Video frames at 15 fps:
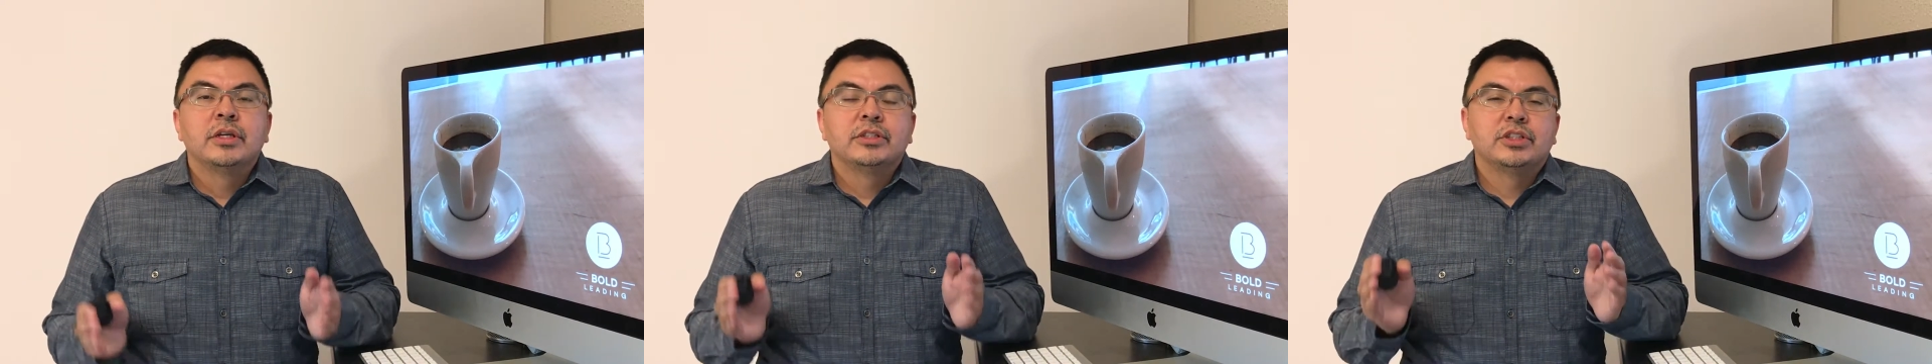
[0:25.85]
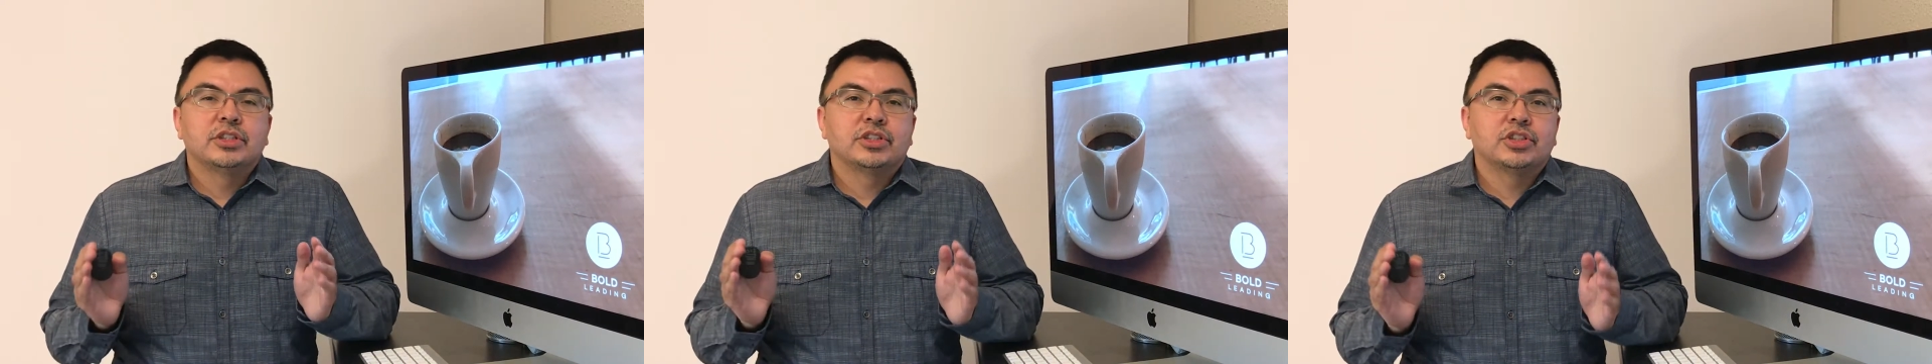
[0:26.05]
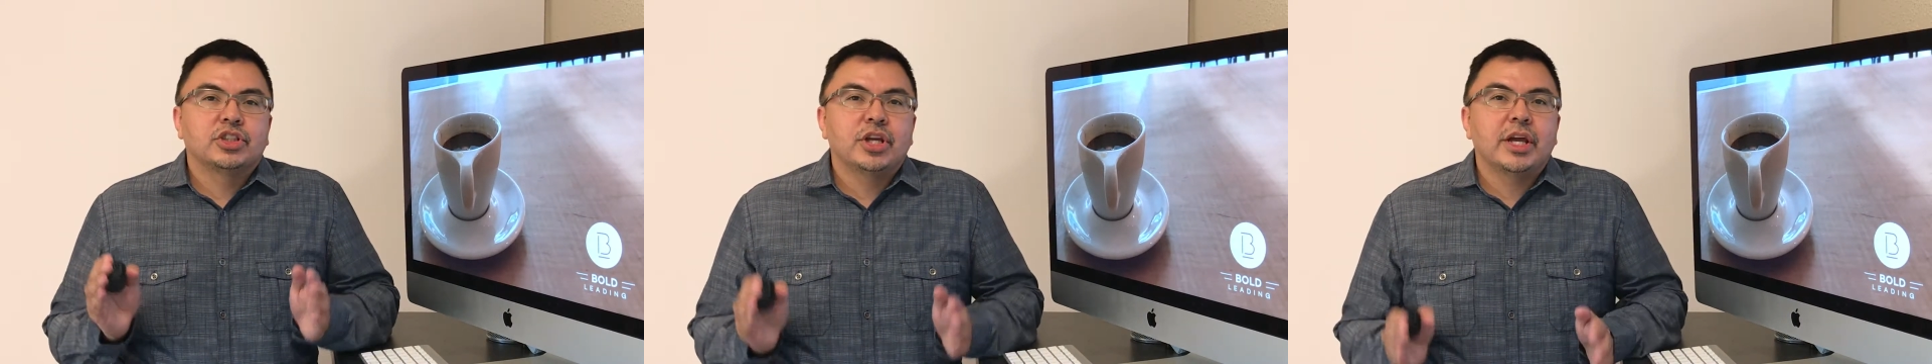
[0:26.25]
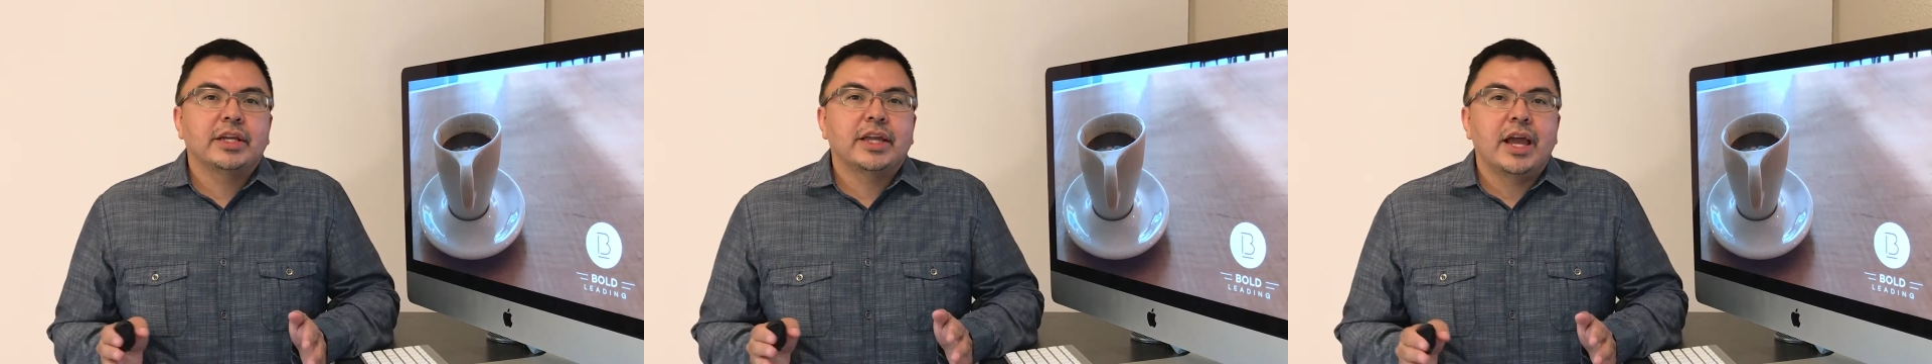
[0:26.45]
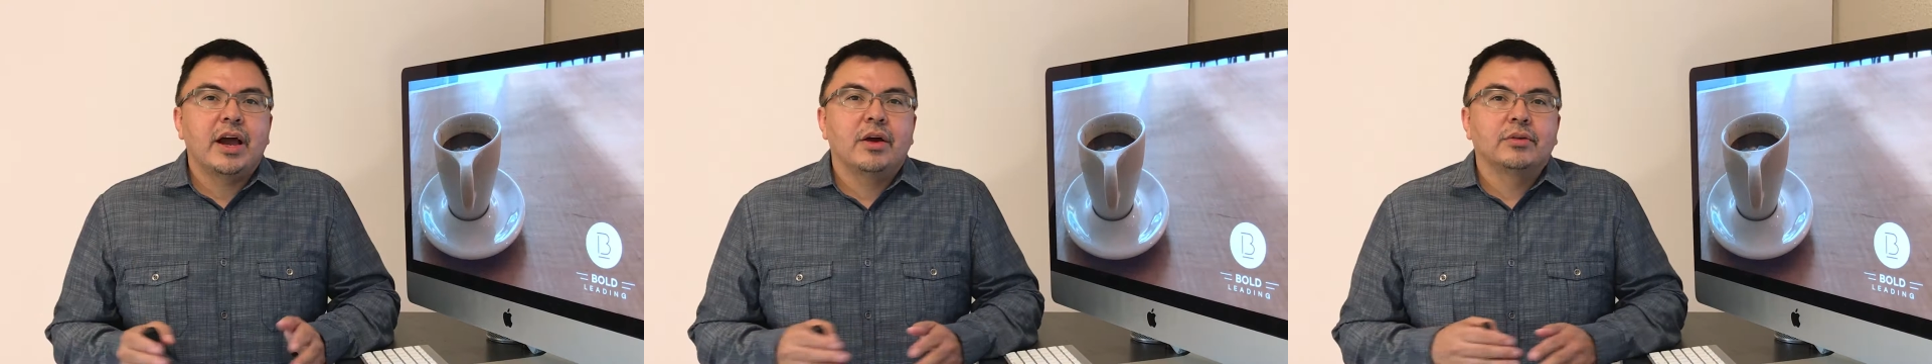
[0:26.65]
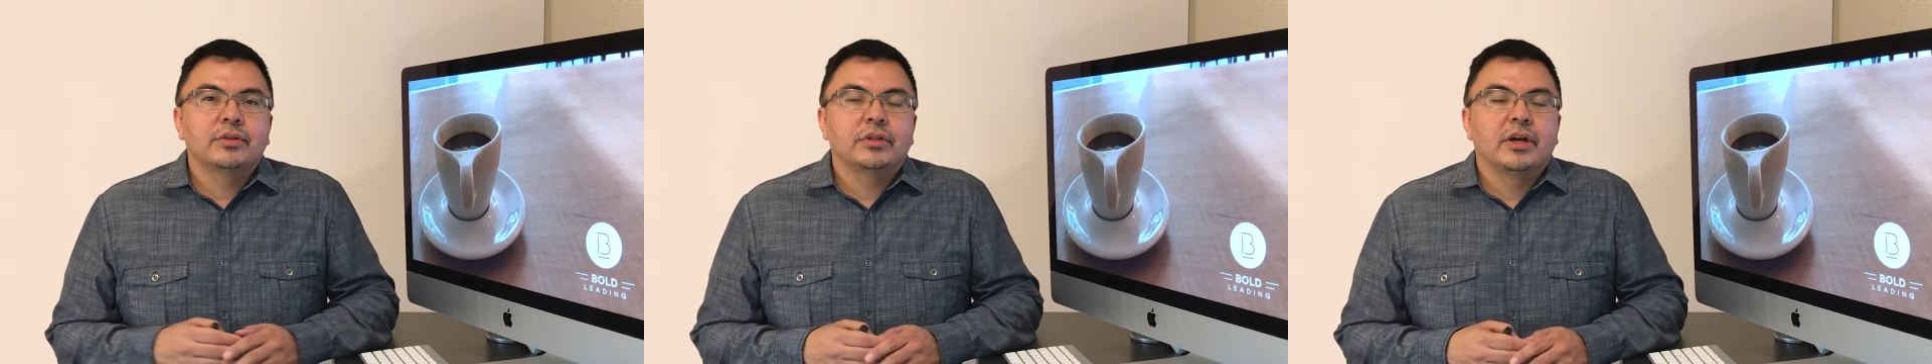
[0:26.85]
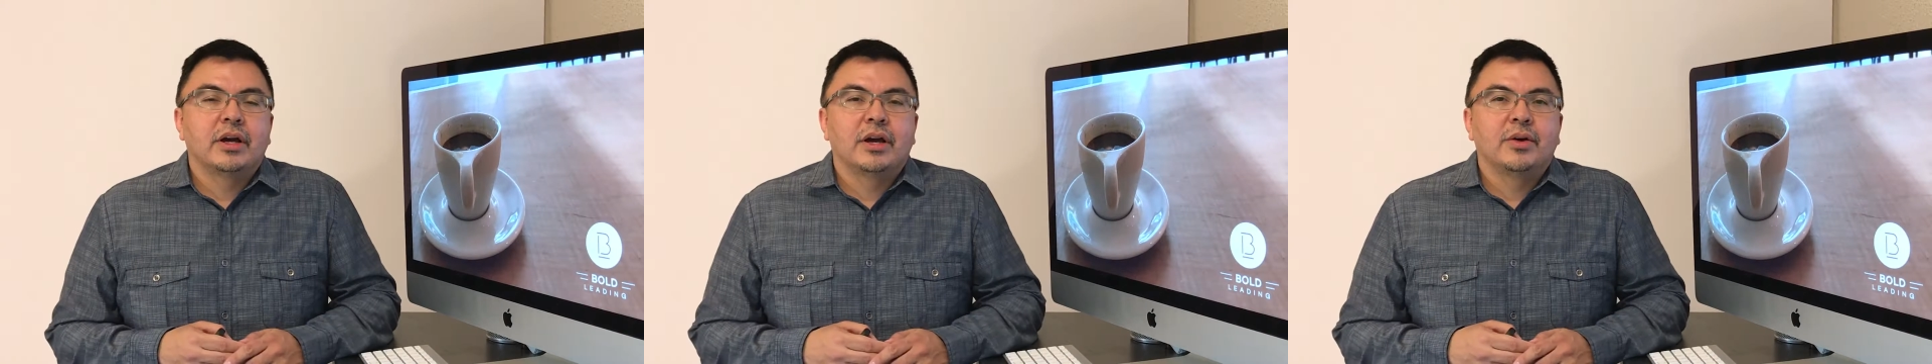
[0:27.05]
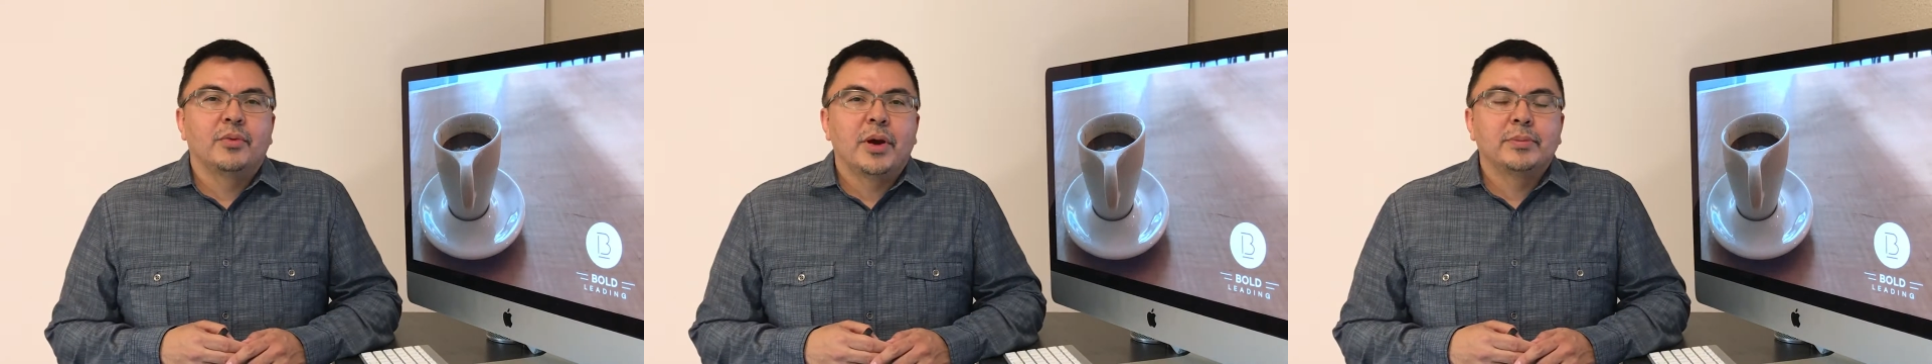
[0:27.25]
Just check out
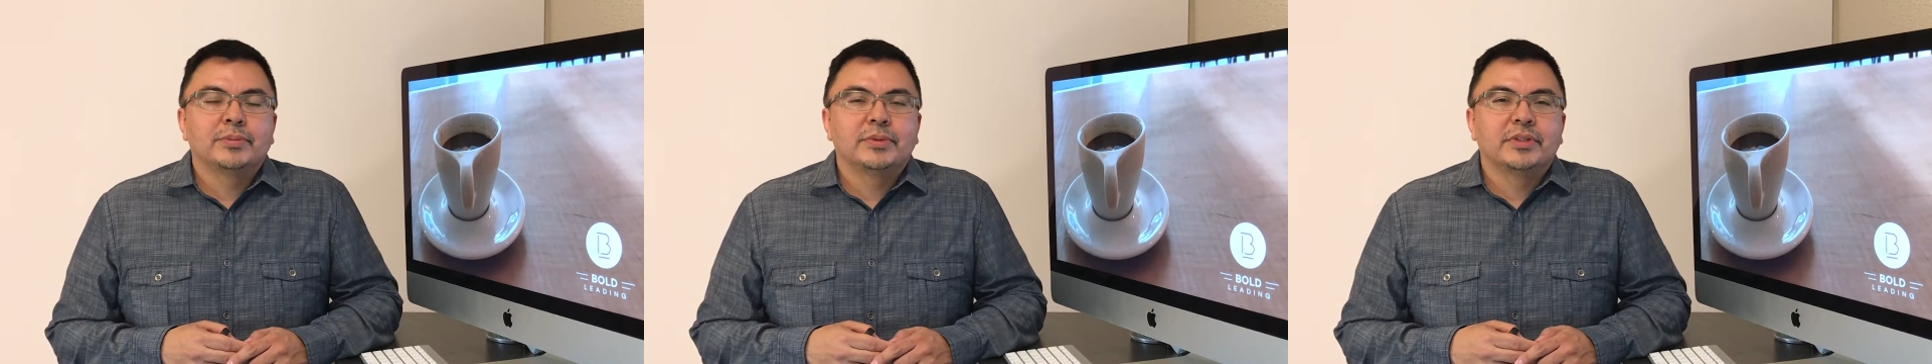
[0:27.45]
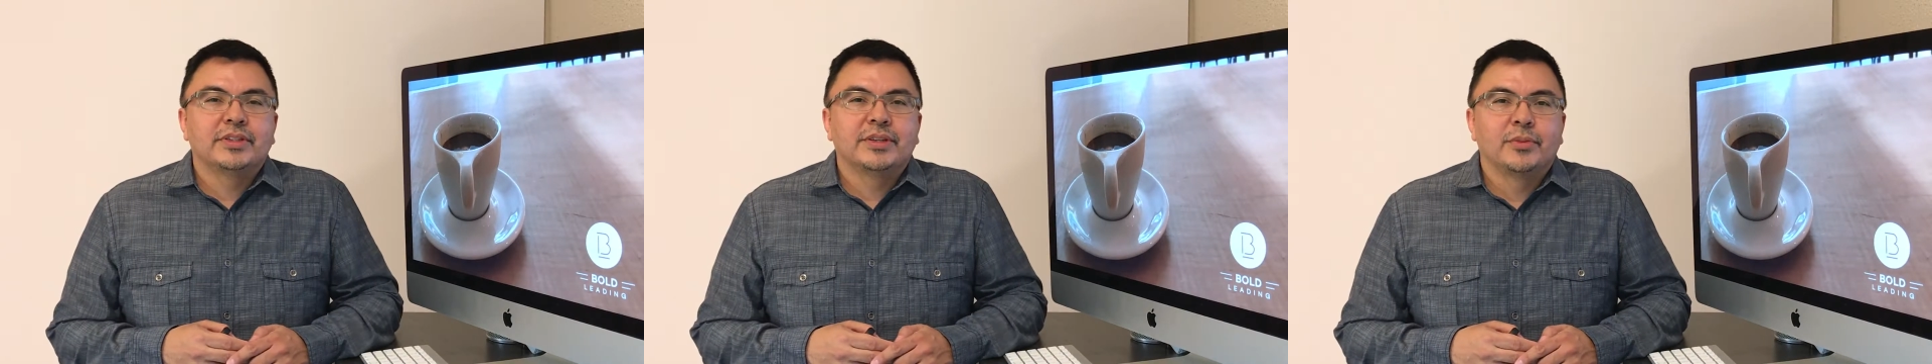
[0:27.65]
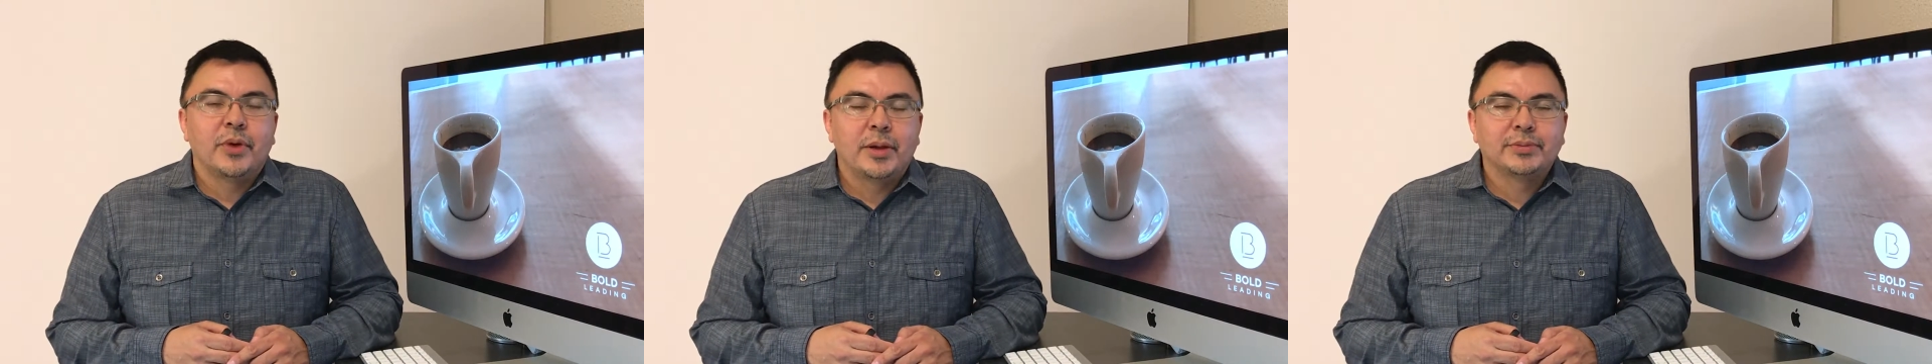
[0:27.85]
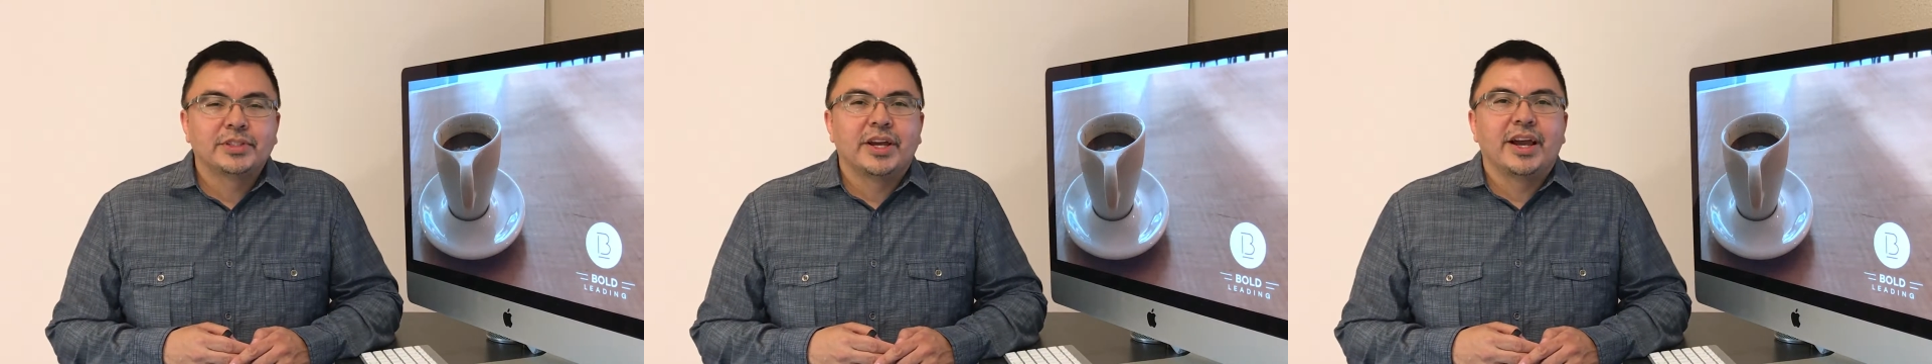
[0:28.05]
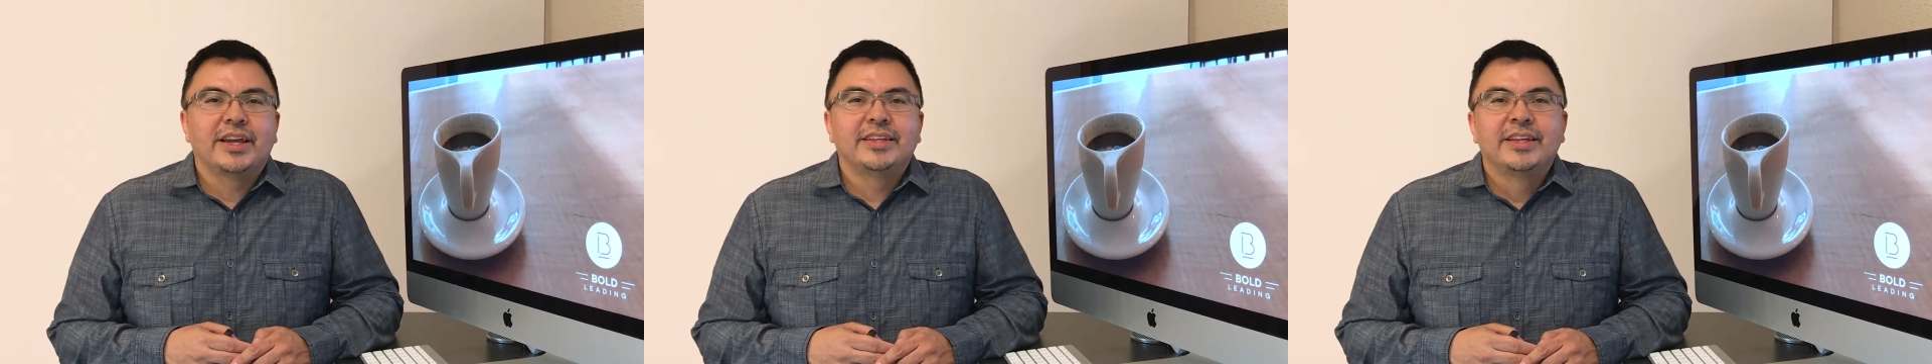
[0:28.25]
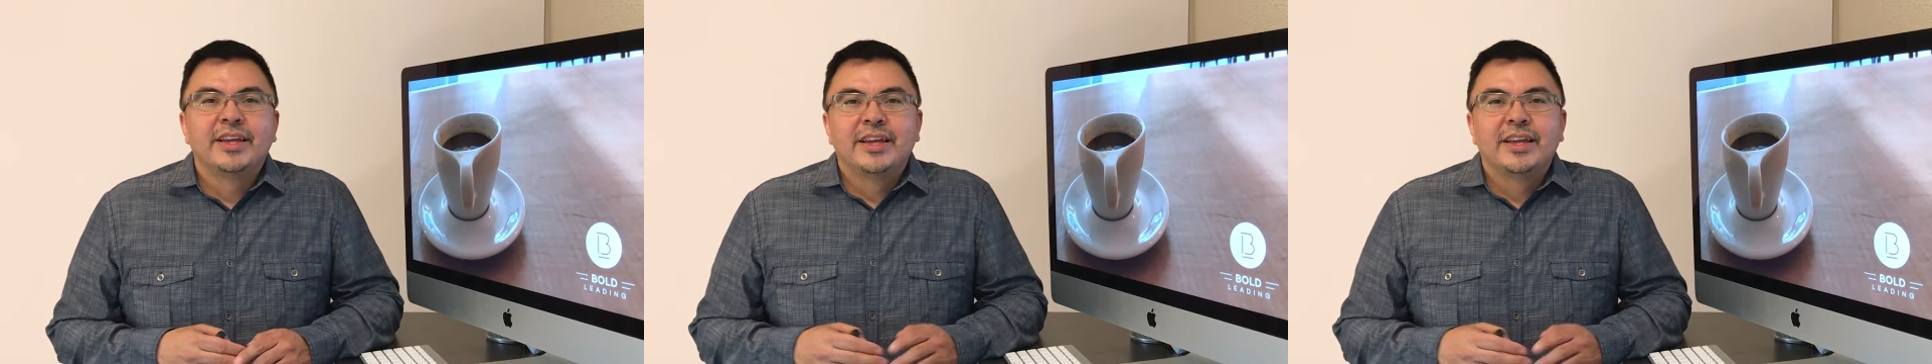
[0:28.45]
the website